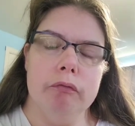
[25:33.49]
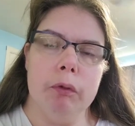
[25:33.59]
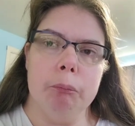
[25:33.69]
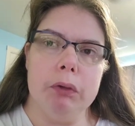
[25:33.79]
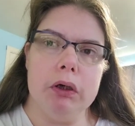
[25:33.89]

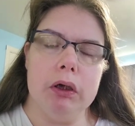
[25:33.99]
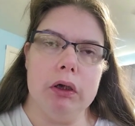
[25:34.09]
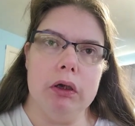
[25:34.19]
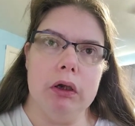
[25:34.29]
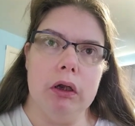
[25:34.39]
from
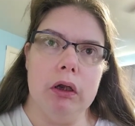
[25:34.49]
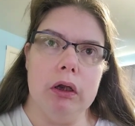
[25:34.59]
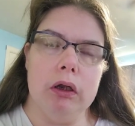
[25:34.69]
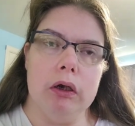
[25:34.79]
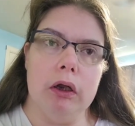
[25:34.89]
Monday,
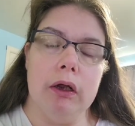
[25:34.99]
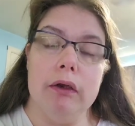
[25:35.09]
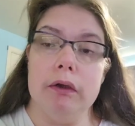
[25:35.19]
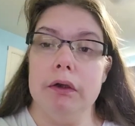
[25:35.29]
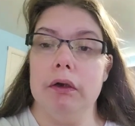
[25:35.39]
and I
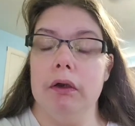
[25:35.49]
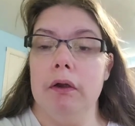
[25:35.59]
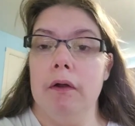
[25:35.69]
did